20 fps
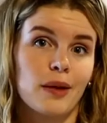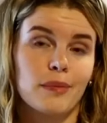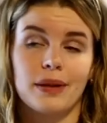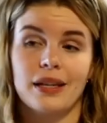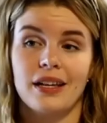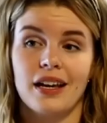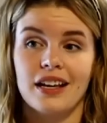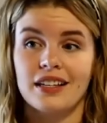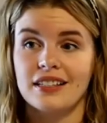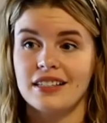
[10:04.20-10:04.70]

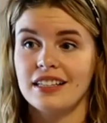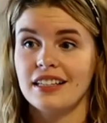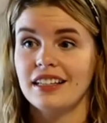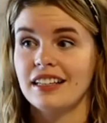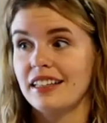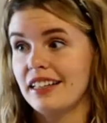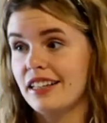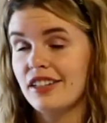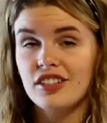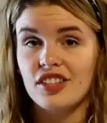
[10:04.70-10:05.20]
Because
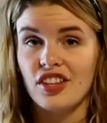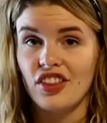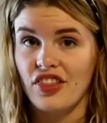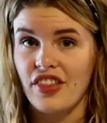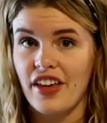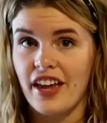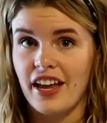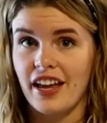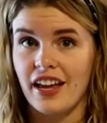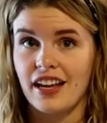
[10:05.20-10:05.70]
here's the
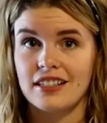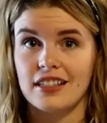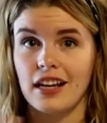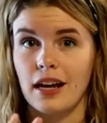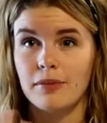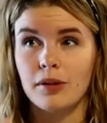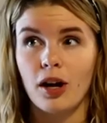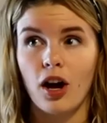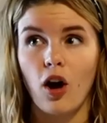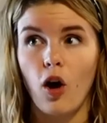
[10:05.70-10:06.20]
thing is
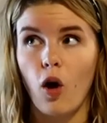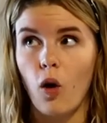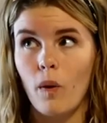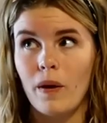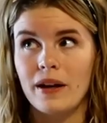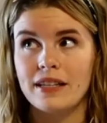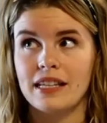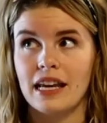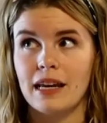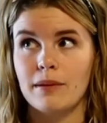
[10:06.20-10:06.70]
I'm not
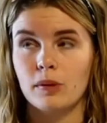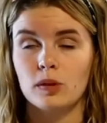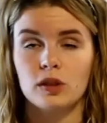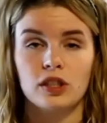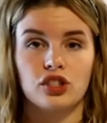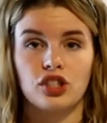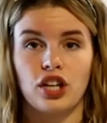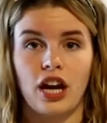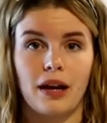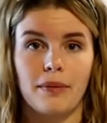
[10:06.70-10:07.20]
always able to
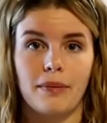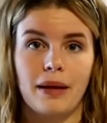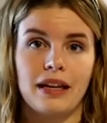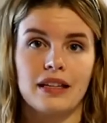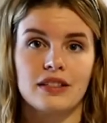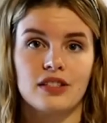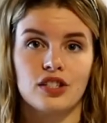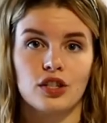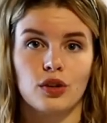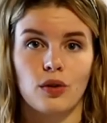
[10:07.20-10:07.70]
check my
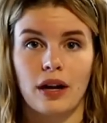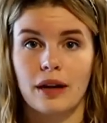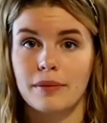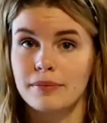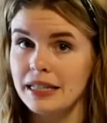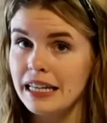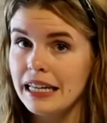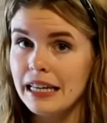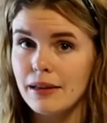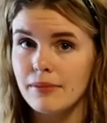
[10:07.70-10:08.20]
Instagram
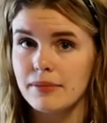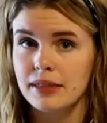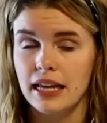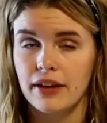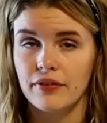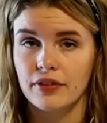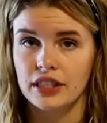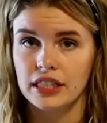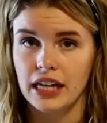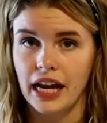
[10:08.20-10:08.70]
DMs
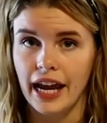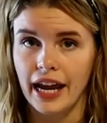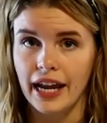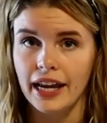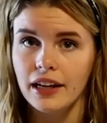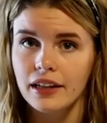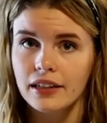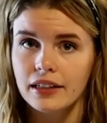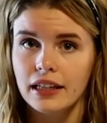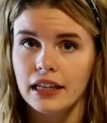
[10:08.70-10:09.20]
every
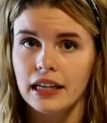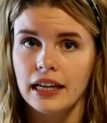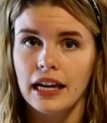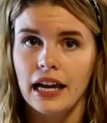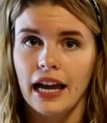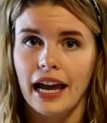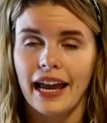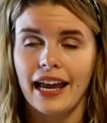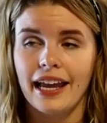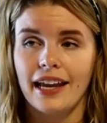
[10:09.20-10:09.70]
day.
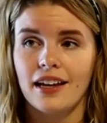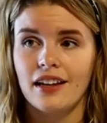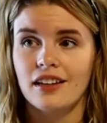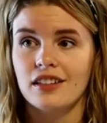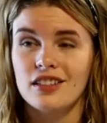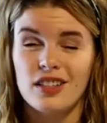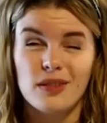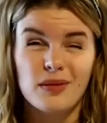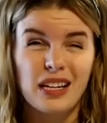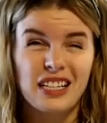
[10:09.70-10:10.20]
And
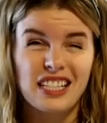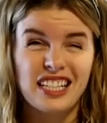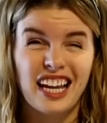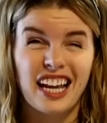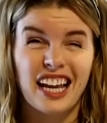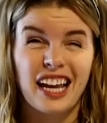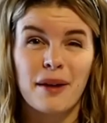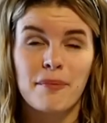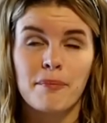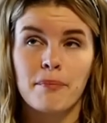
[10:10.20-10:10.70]
sometimes it
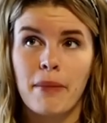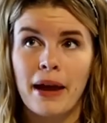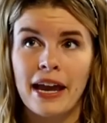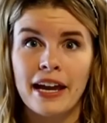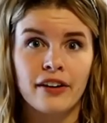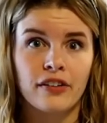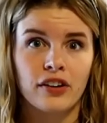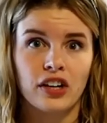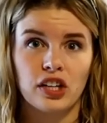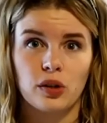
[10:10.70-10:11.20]
can get
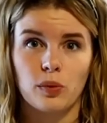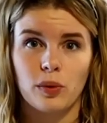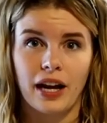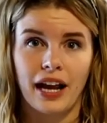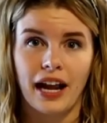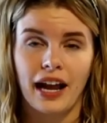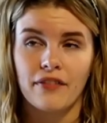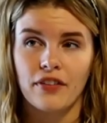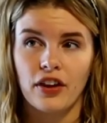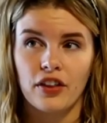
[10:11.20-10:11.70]
buried when I
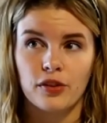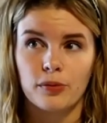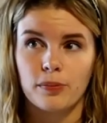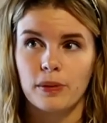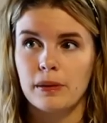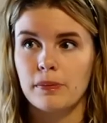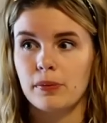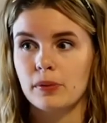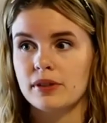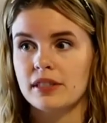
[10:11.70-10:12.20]
have other
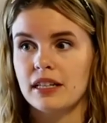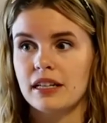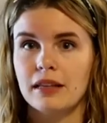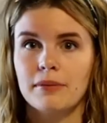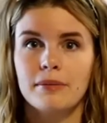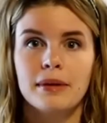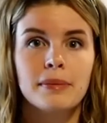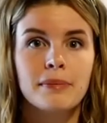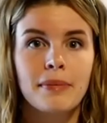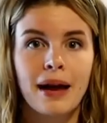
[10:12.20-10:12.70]
people sending
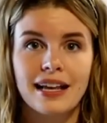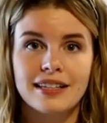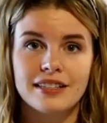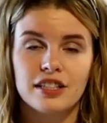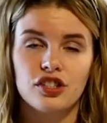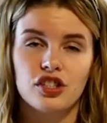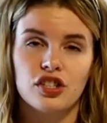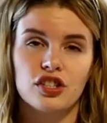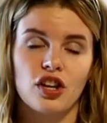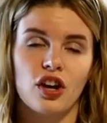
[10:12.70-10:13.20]
me
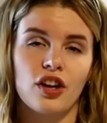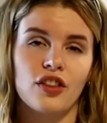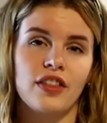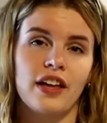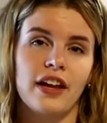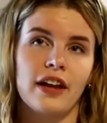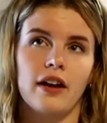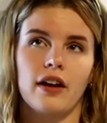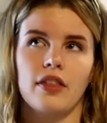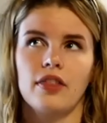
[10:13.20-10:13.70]
messages on
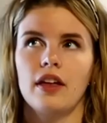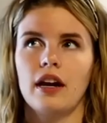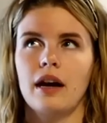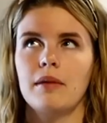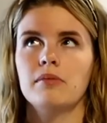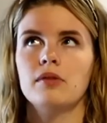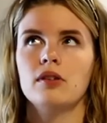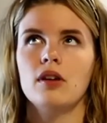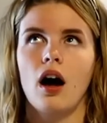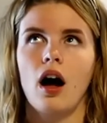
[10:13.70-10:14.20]
there, and then
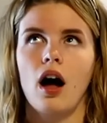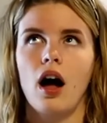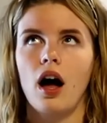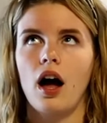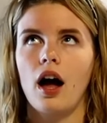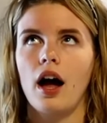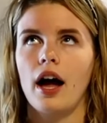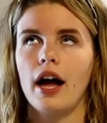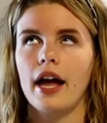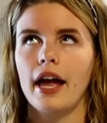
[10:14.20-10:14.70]
I'm
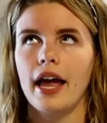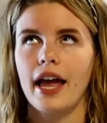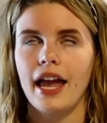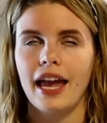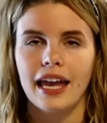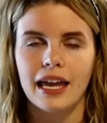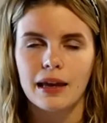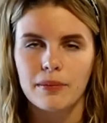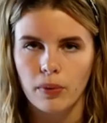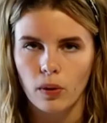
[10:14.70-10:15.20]
not
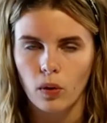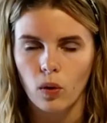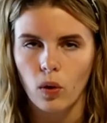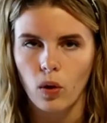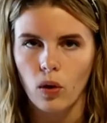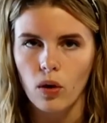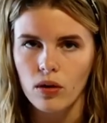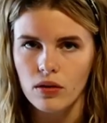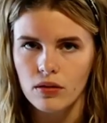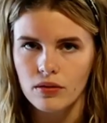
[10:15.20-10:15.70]

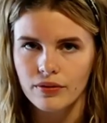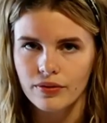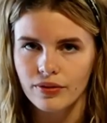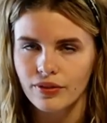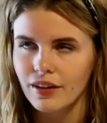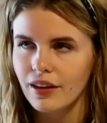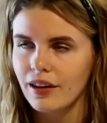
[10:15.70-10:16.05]
able